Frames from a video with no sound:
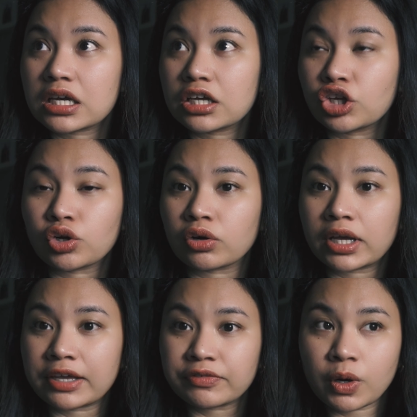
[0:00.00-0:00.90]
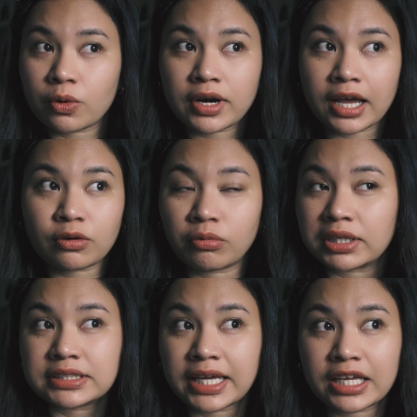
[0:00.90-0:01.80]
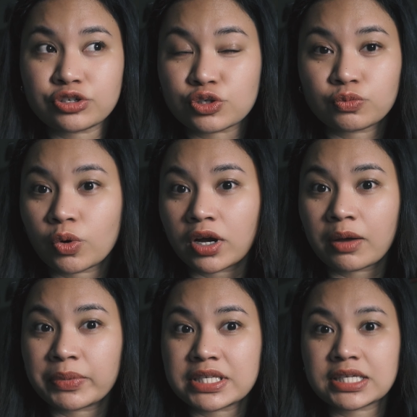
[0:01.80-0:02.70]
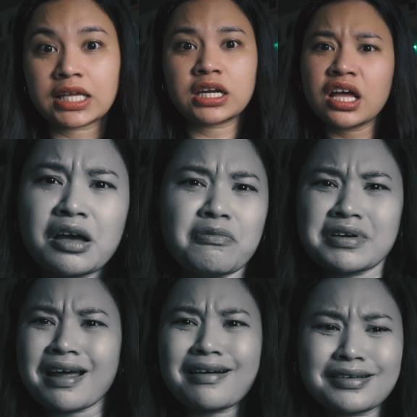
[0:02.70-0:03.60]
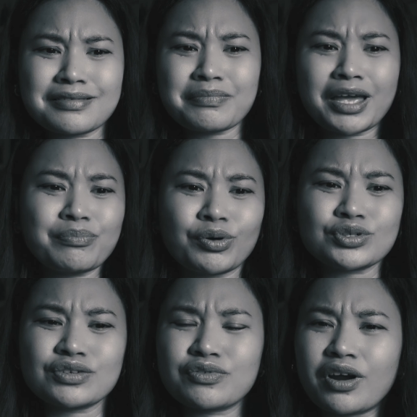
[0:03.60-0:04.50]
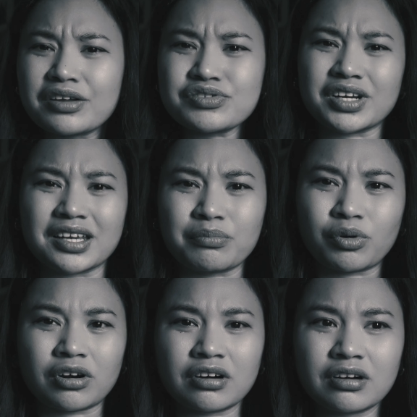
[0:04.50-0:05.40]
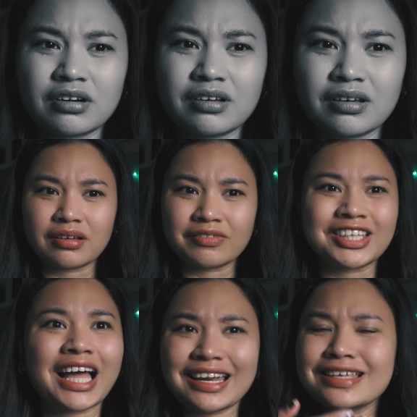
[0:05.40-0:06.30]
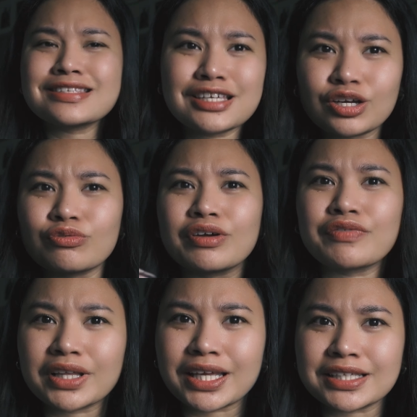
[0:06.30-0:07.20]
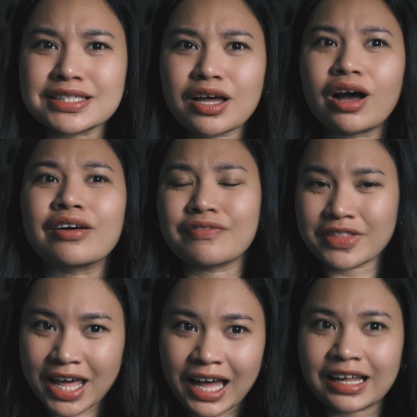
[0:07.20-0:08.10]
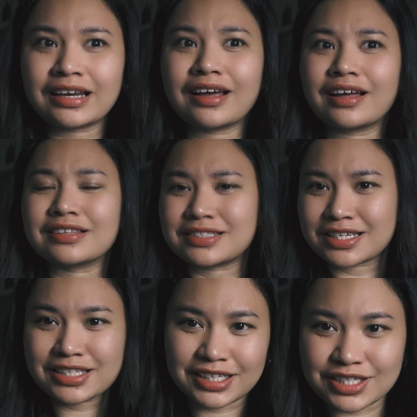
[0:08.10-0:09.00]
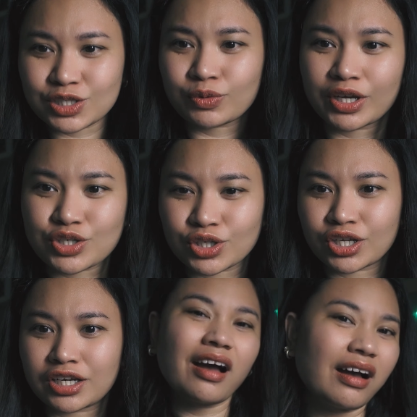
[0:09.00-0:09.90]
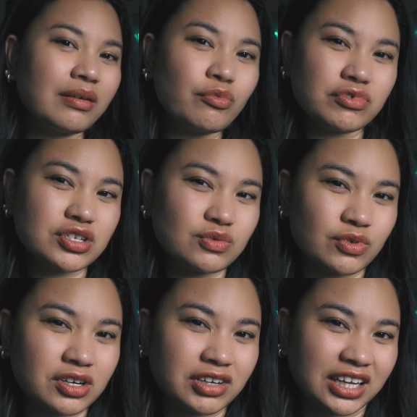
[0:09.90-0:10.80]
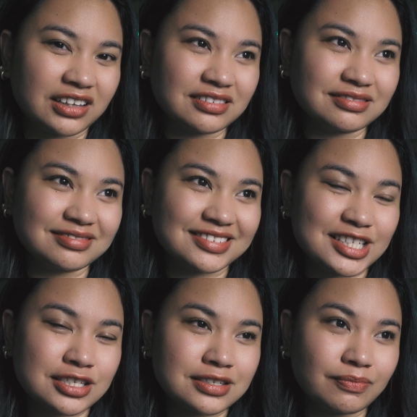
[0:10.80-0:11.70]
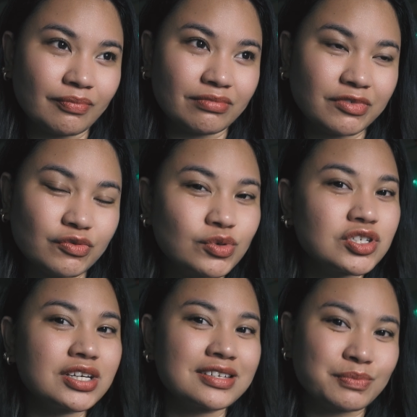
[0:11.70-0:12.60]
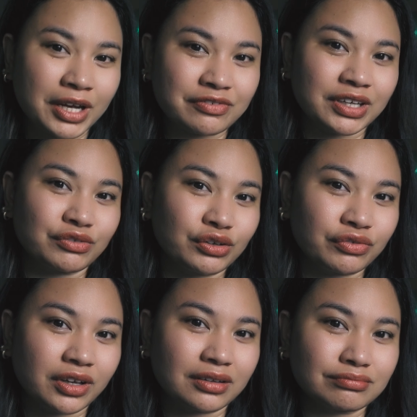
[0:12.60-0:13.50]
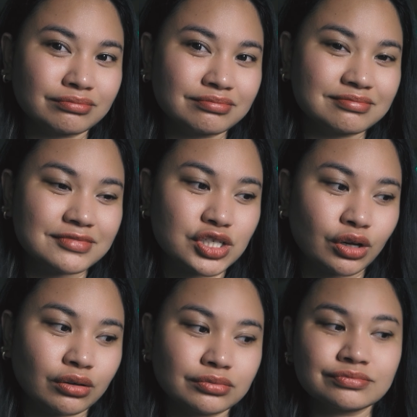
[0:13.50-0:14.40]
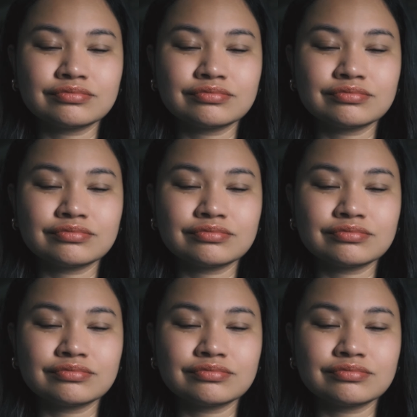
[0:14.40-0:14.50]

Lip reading: you know, if Kodak one day just woke up and said, we're not gonna make Portra 400 anymore. That is the equivalent of that discontinuation. I'm just worried because Fuji is my favorite film. So